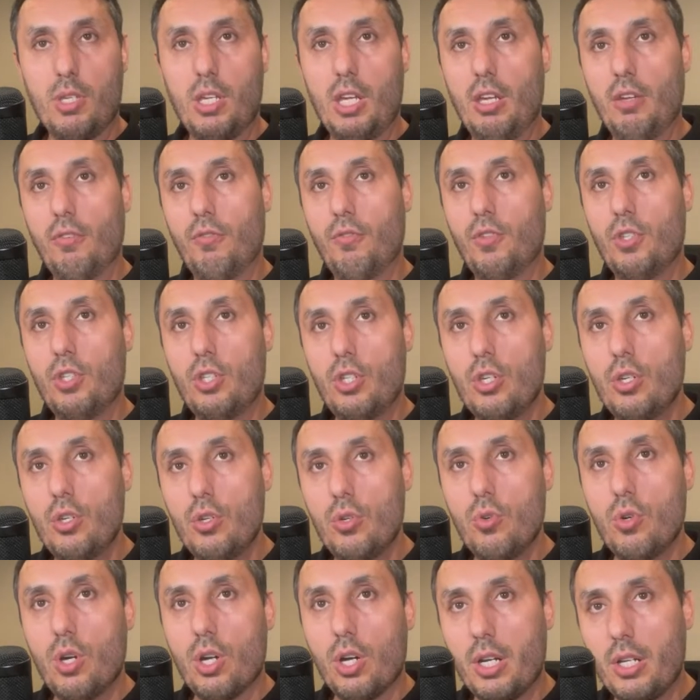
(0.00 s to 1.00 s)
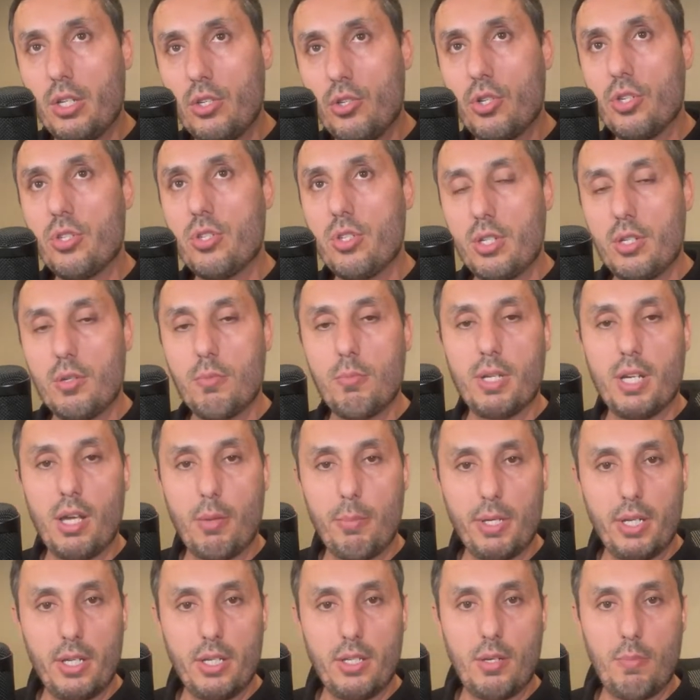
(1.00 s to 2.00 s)
If you are interested in
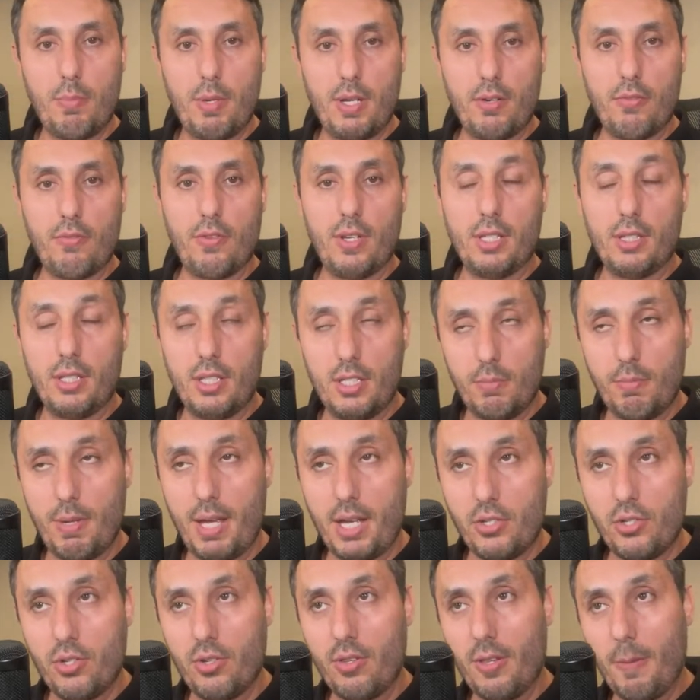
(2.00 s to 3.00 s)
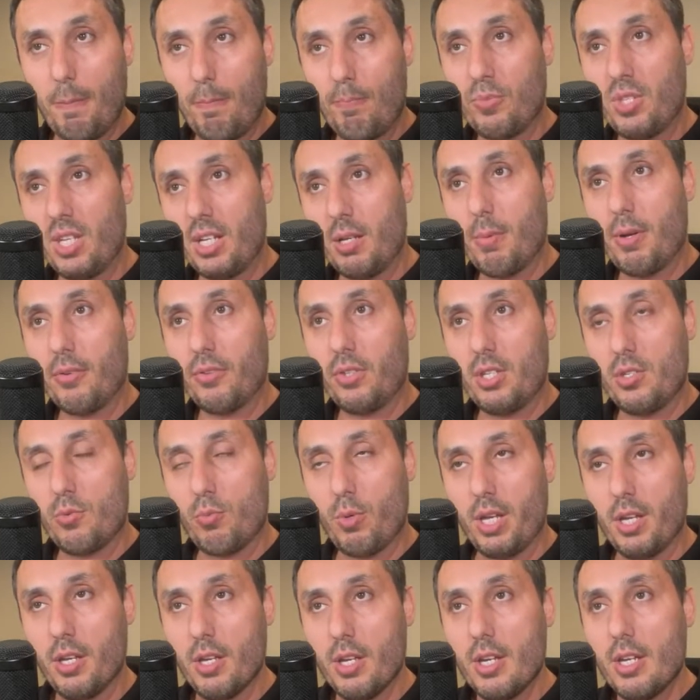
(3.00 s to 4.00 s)
becoming an independent freight dispatcher, think about it this
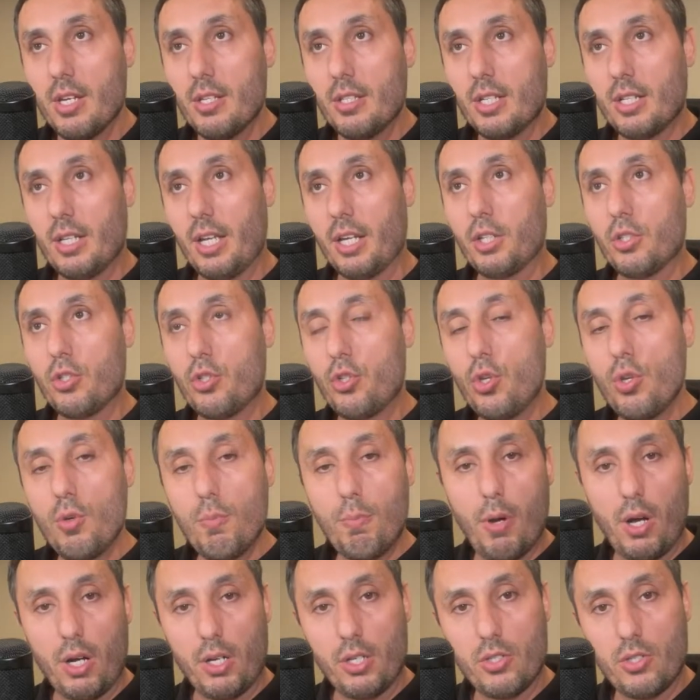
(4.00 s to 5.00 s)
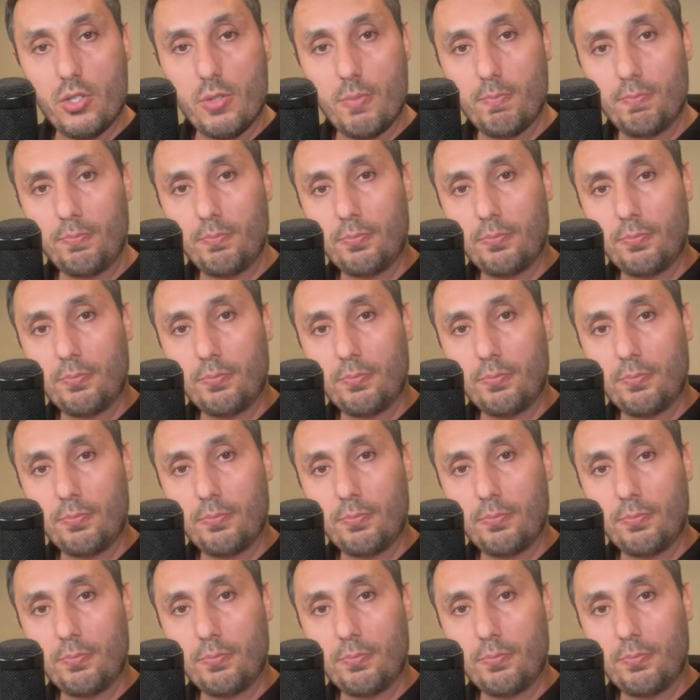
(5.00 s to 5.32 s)
way. There are like 2 parts.